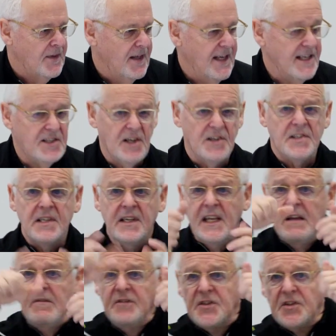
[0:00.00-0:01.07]
It doesn't
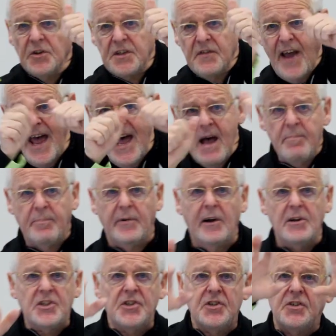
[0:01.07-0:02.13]
give sort of
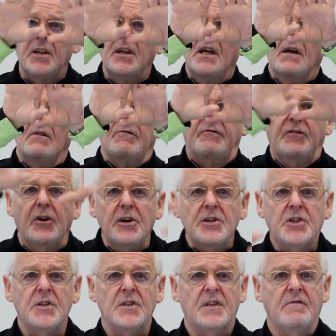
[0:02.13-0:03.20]
airbrushed
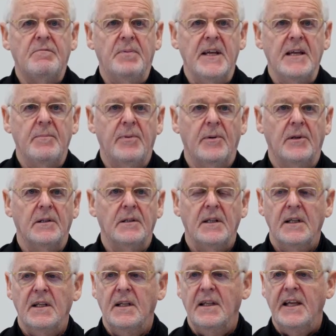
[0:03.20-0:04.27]
versions of people.
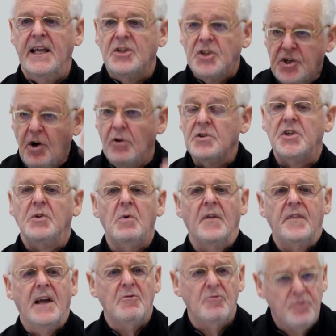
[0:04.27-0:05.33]
It shows you what
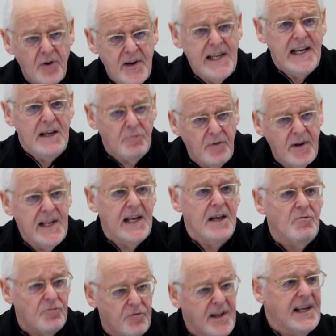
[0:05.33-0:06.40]
they're really, really,
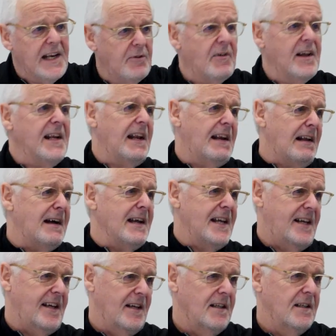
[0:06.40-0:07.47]
really, really like.